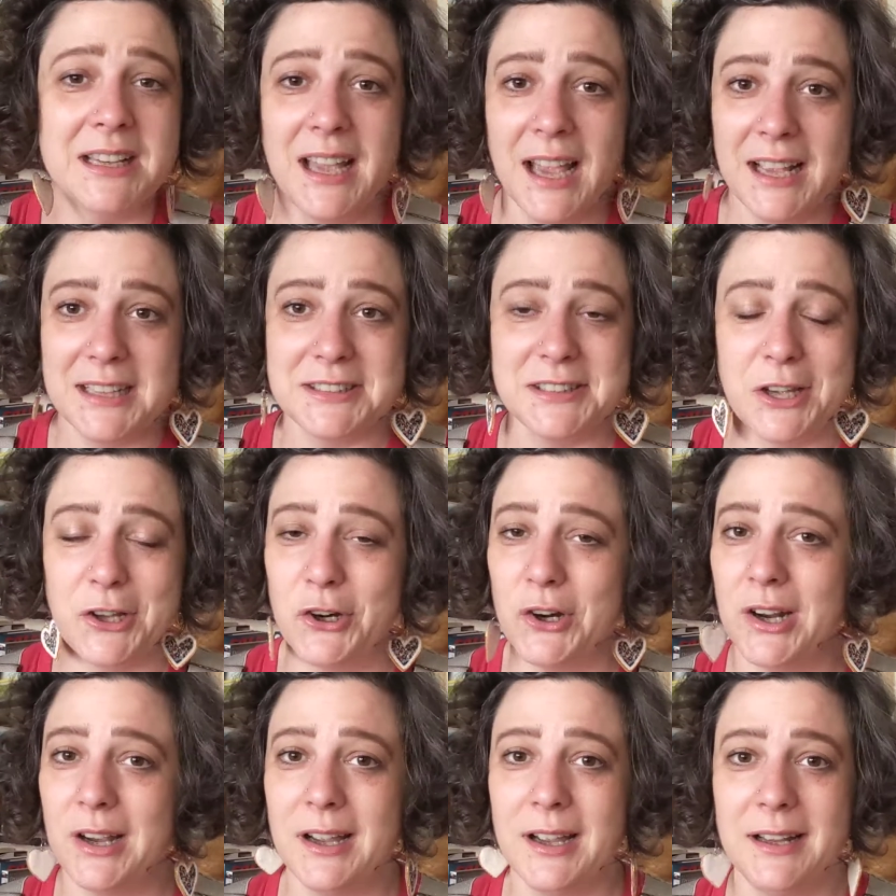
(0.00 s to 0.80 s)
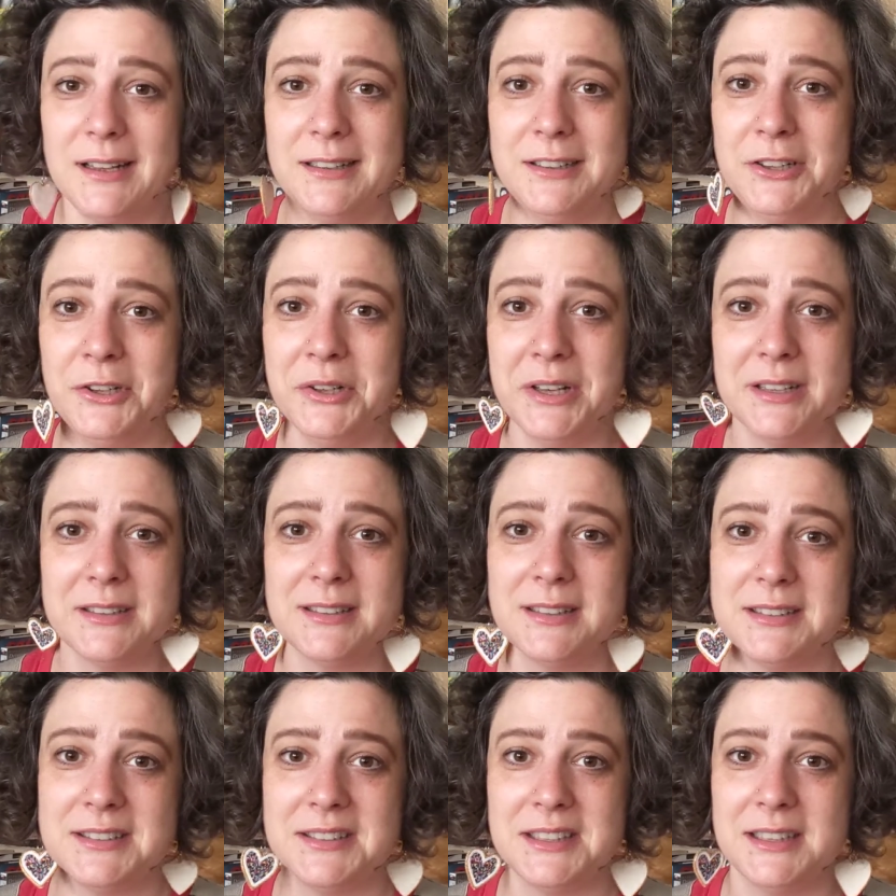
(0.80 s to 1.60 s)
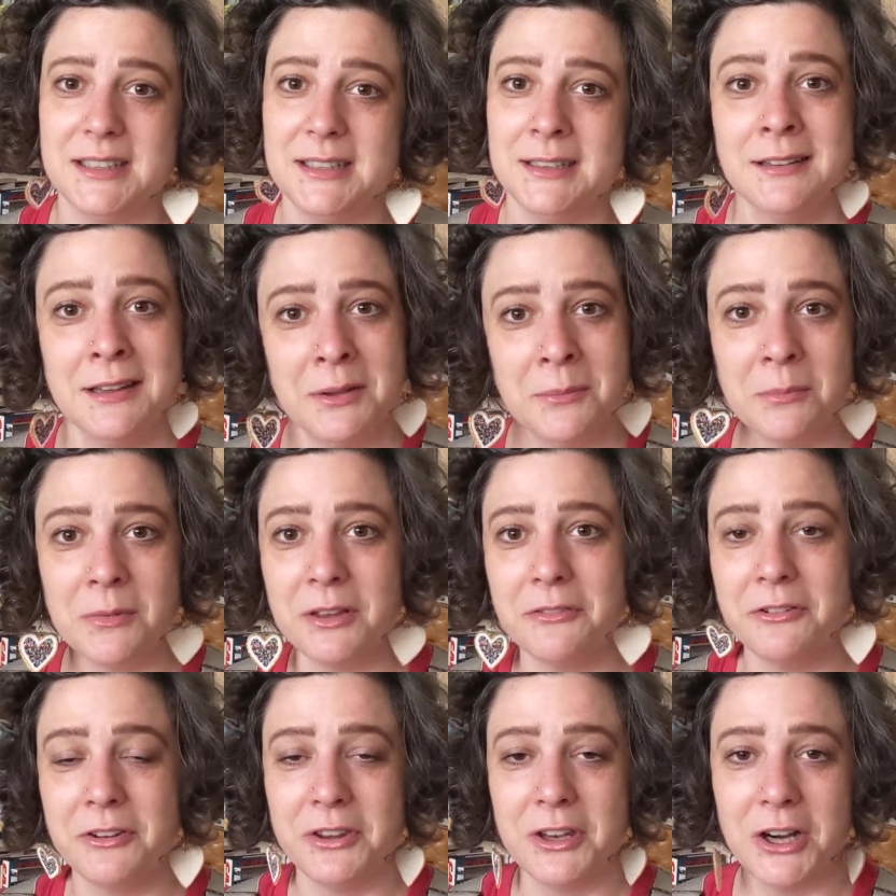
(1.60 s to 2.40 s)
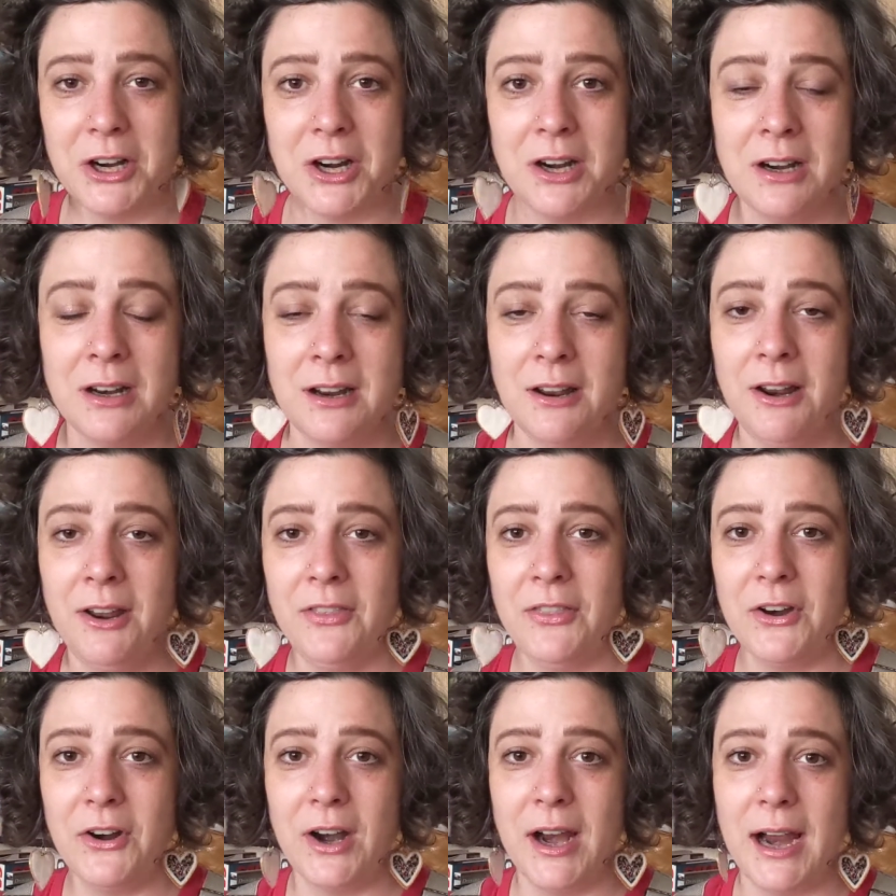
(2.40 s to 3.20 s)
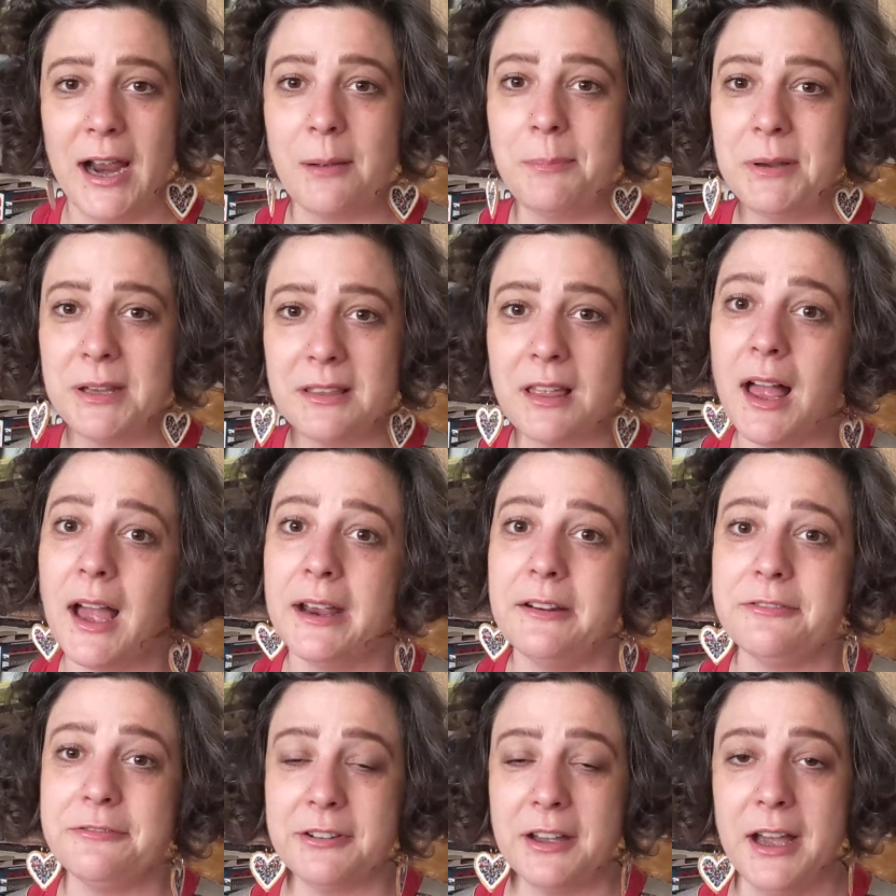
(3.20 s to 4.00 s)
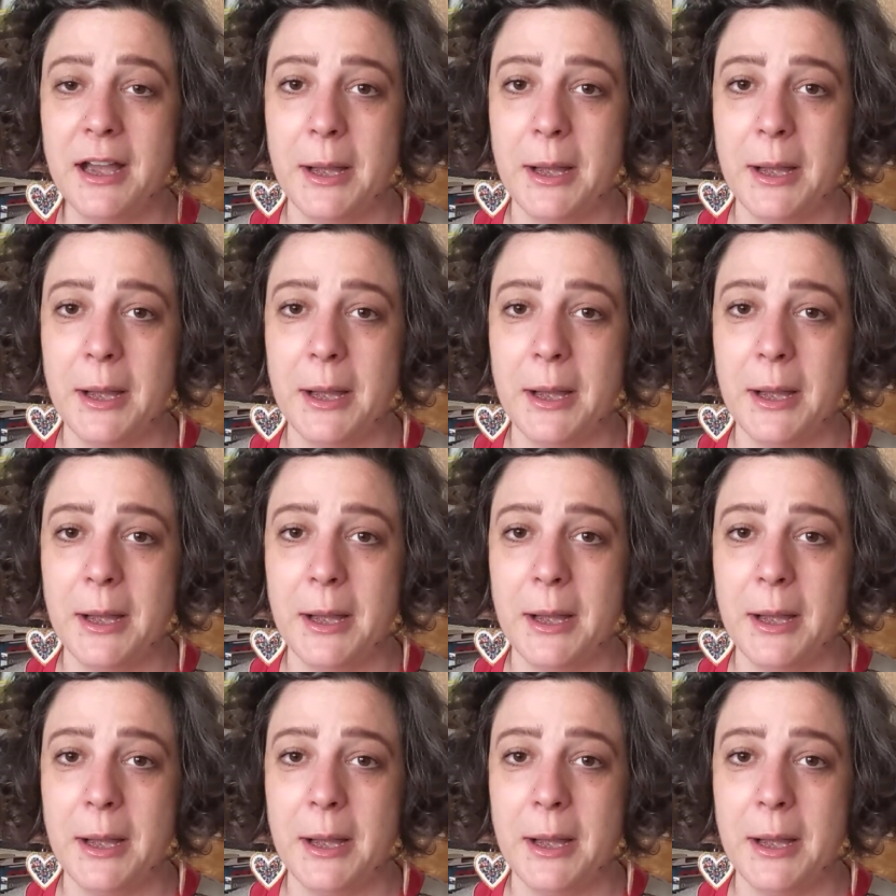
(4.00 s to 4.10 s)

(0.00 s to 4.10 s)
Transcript: etc., and you get to see them living their happy life.